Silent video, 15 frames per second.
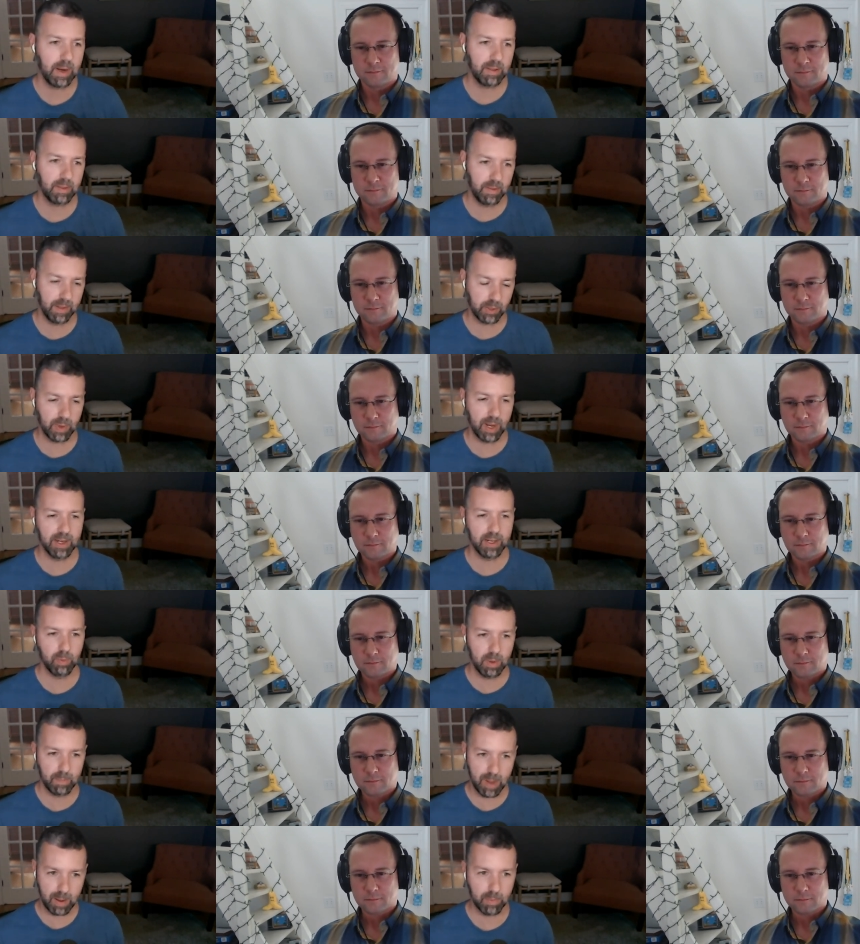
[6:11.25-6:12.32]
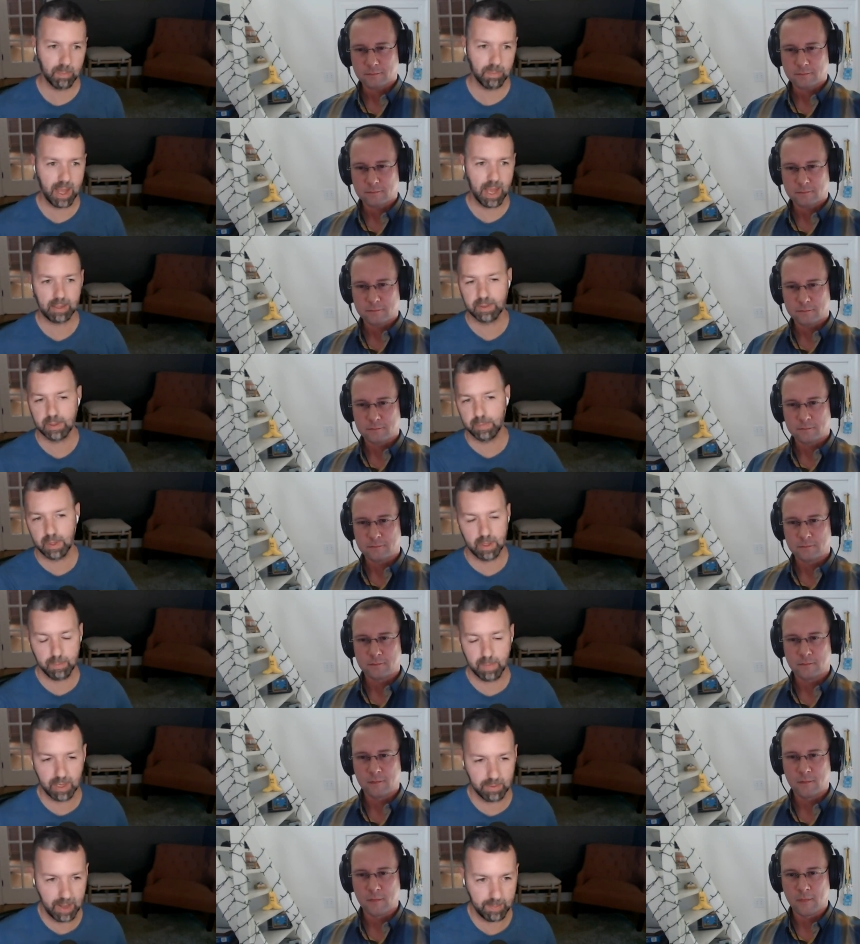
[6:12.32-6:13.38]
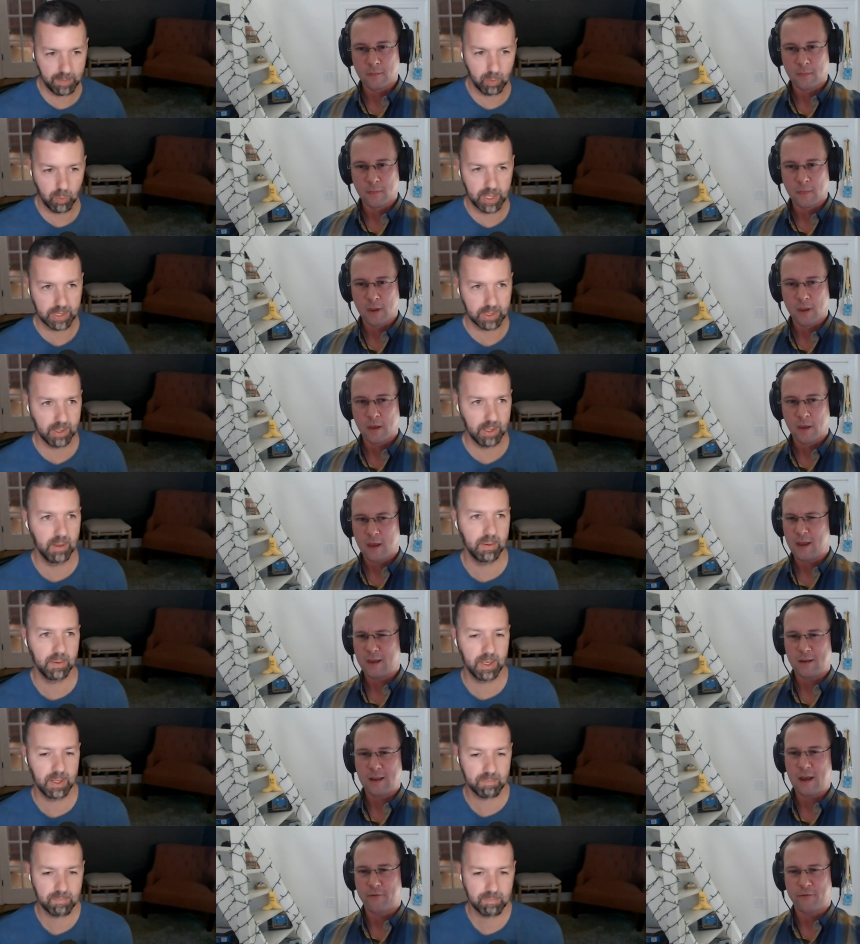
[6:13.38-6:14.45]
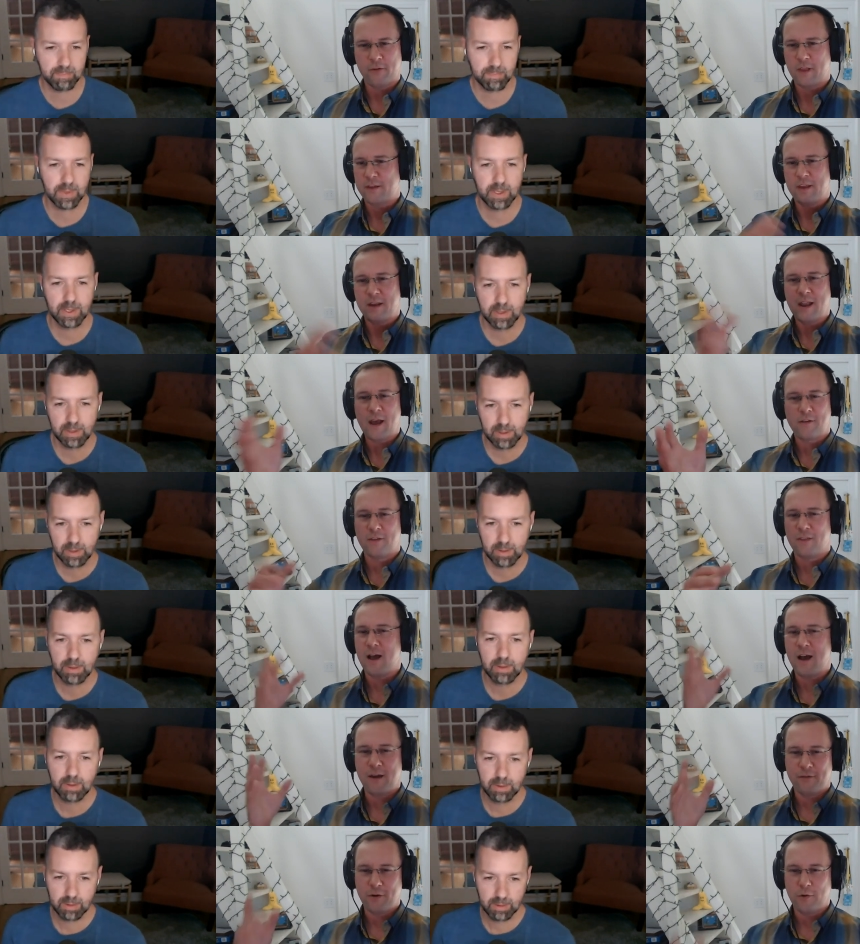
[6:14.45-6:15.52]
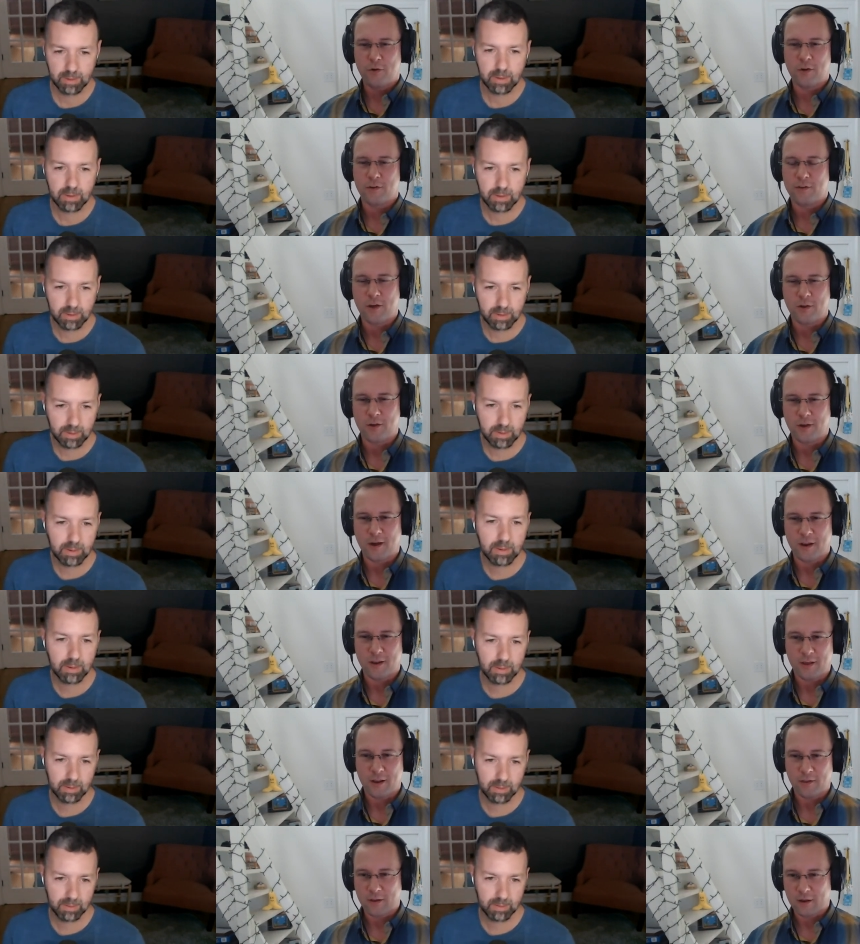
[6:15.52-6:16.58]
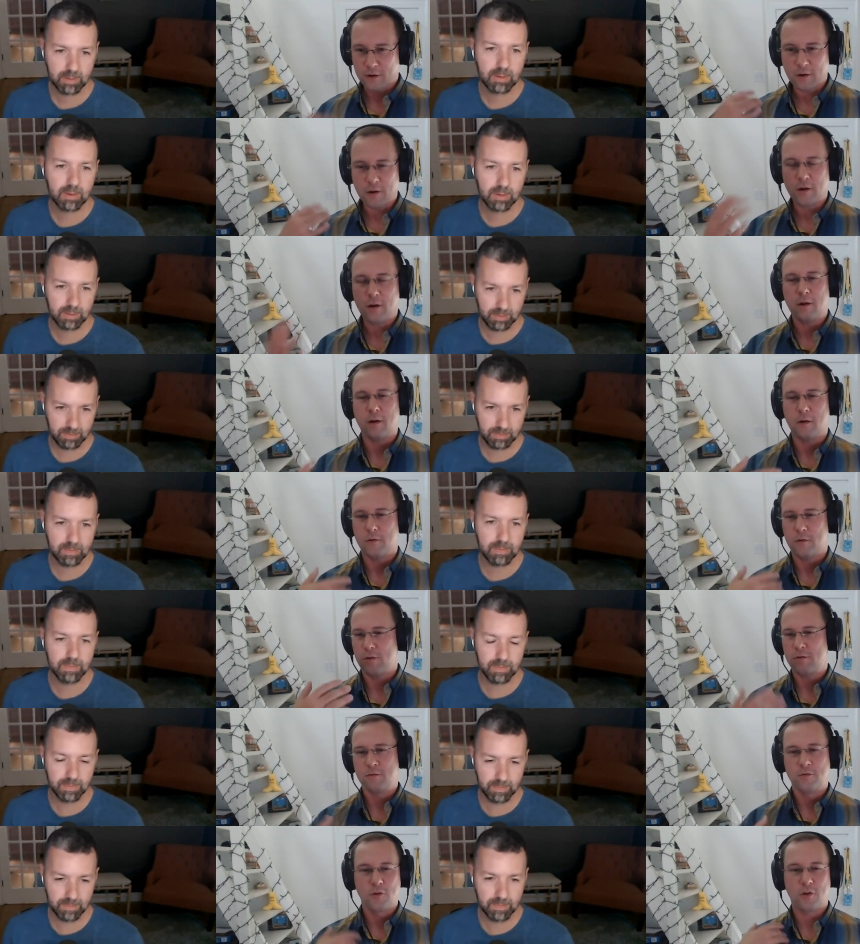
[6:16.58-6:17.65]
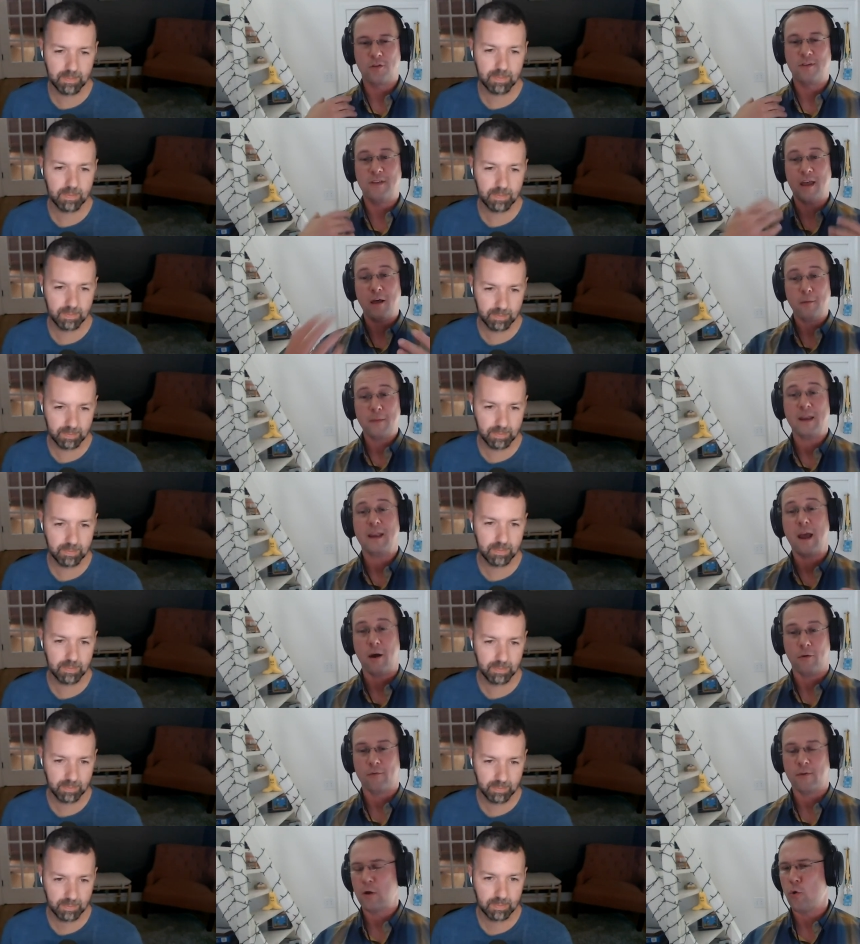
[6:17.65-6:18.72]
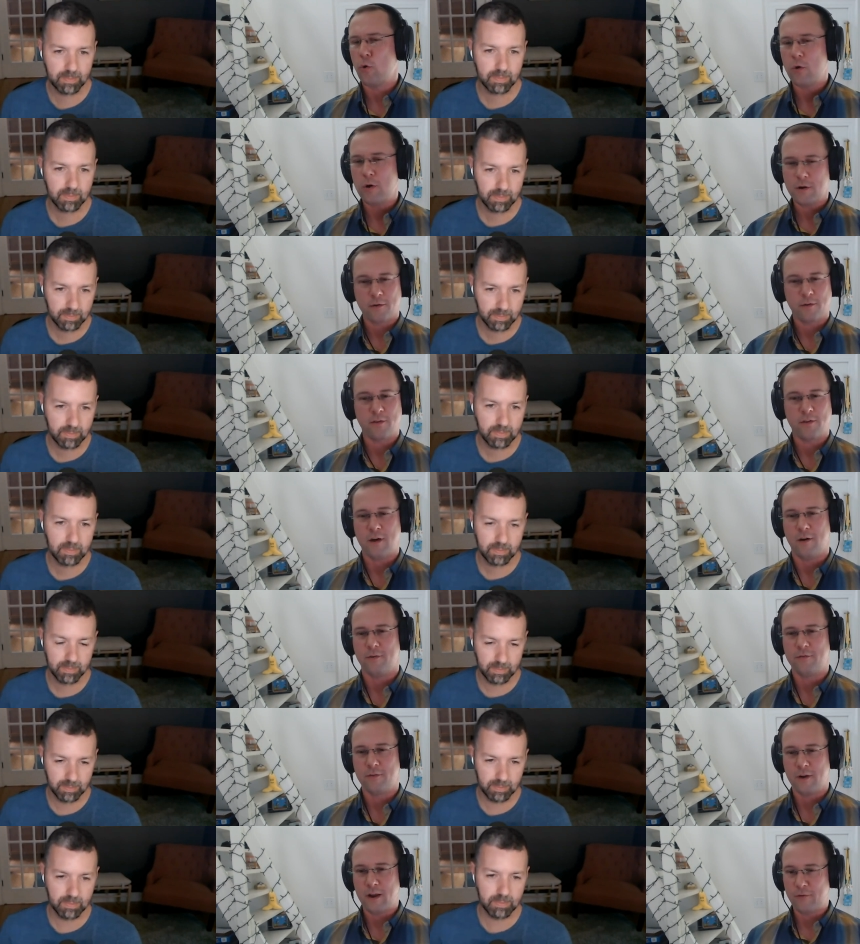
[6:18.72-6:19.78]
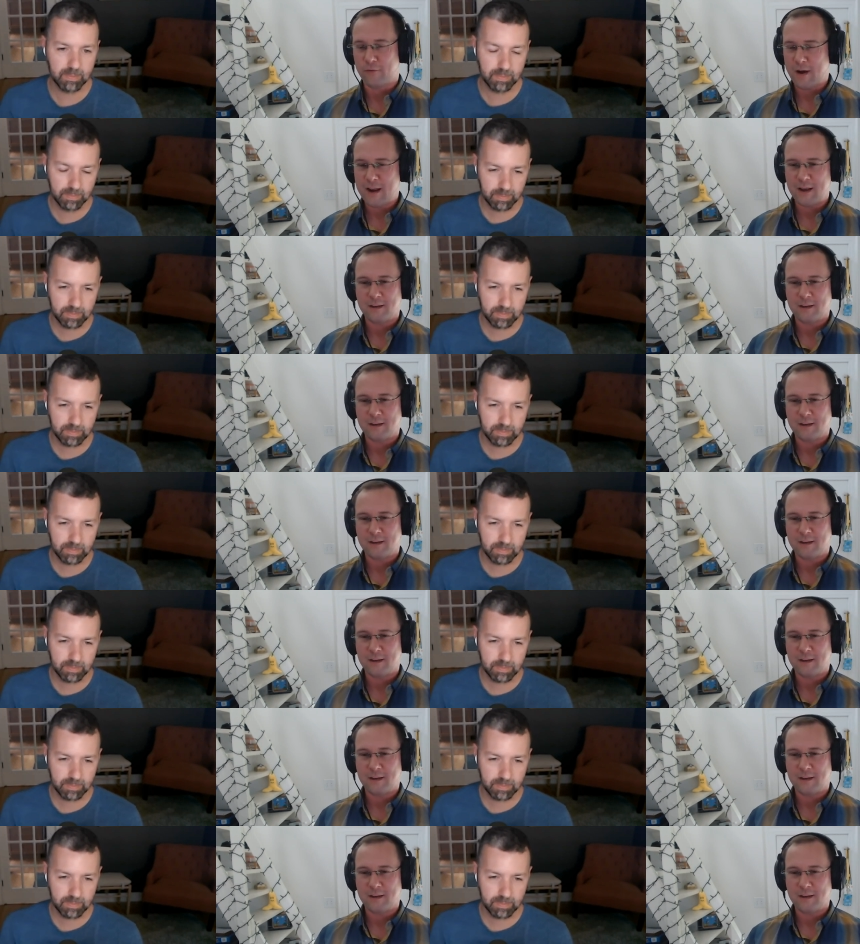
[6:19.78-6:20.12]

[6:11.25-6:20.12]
Speaker 1: rather than trying to remember back something that might have happened weeks ago.
Speaker 2: And yeah, for like the next live coaching session kind of thing. It's like, no, no, no, no, no. Just just tell me now. Record yourself, mm-hmm. right?